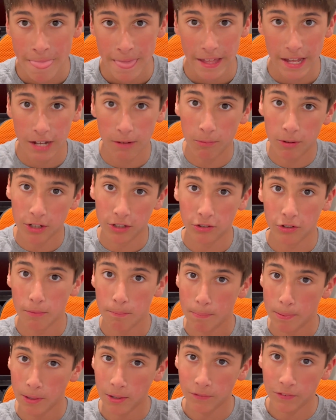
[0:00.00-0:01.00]
it works
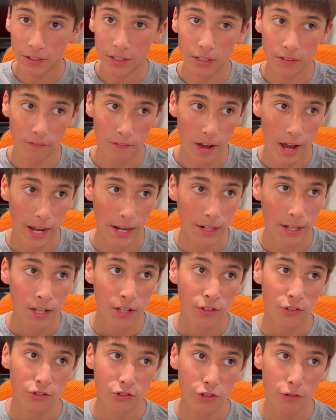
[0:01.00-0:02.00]
perfectly fine,
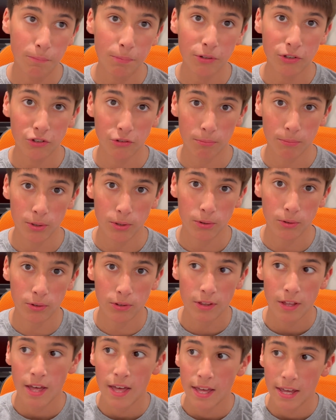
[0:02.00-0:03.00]
super smooth,
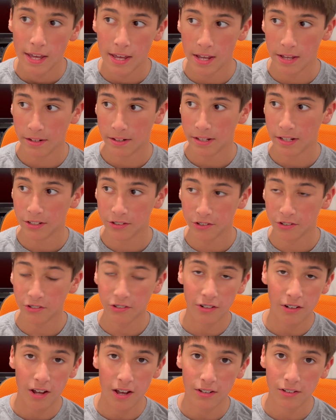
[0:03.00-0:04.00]
and it's just
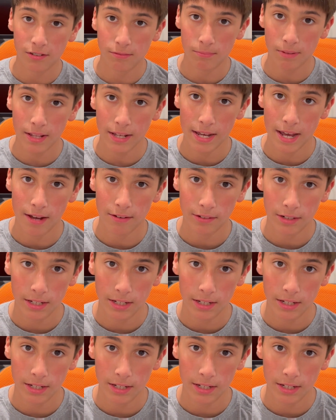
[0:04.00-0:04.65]
an awesome layout.